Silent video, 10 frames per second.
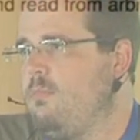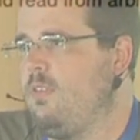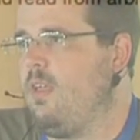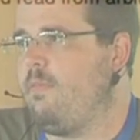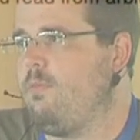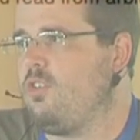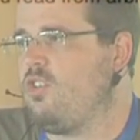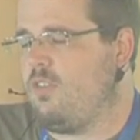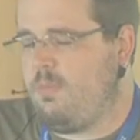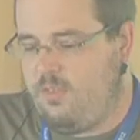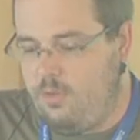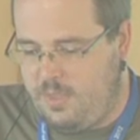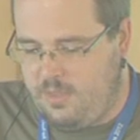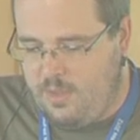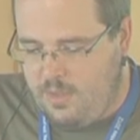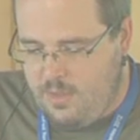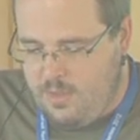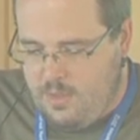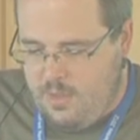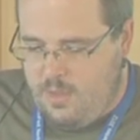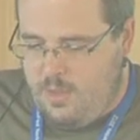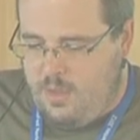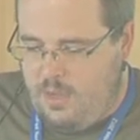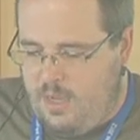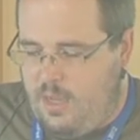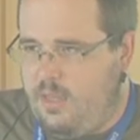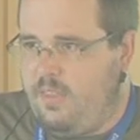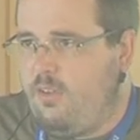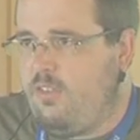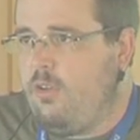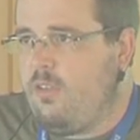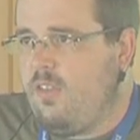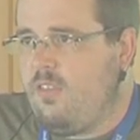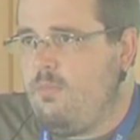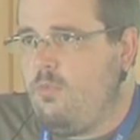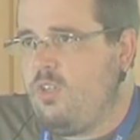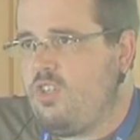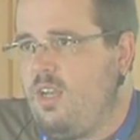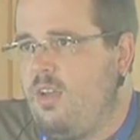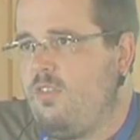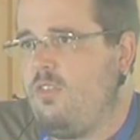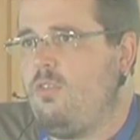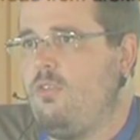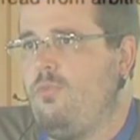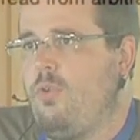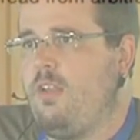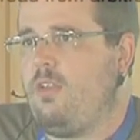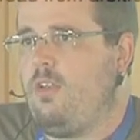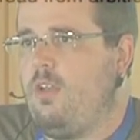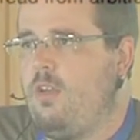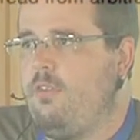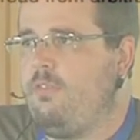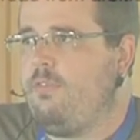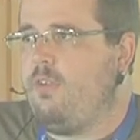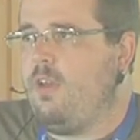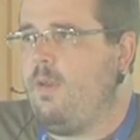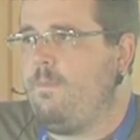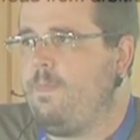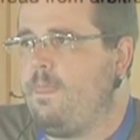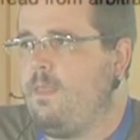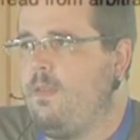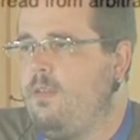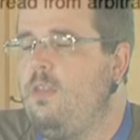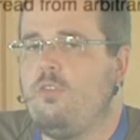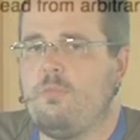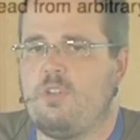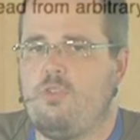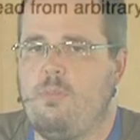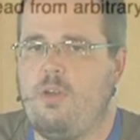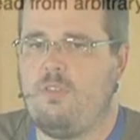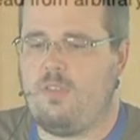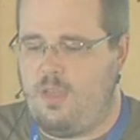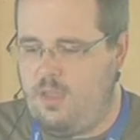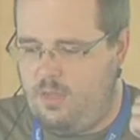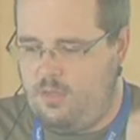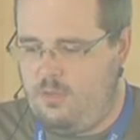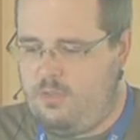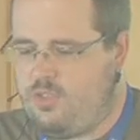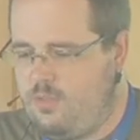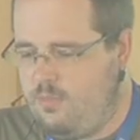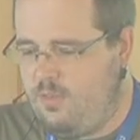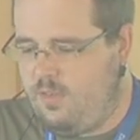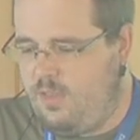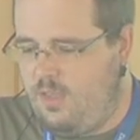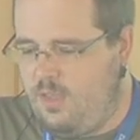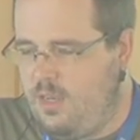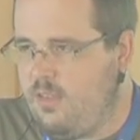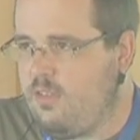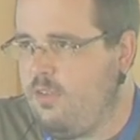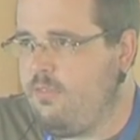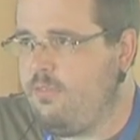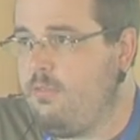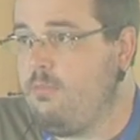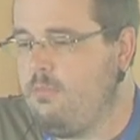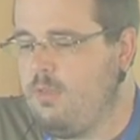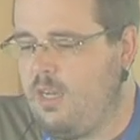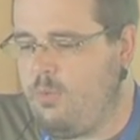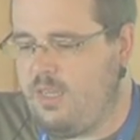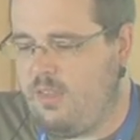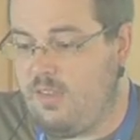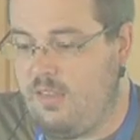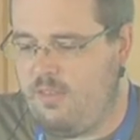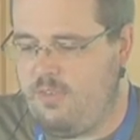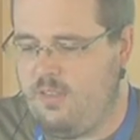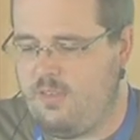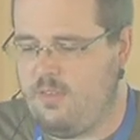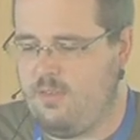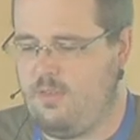That would just be stupid. And there's a hook system which allows you to write a lot of um, new special modes, and you'll see a list of a quite extensive list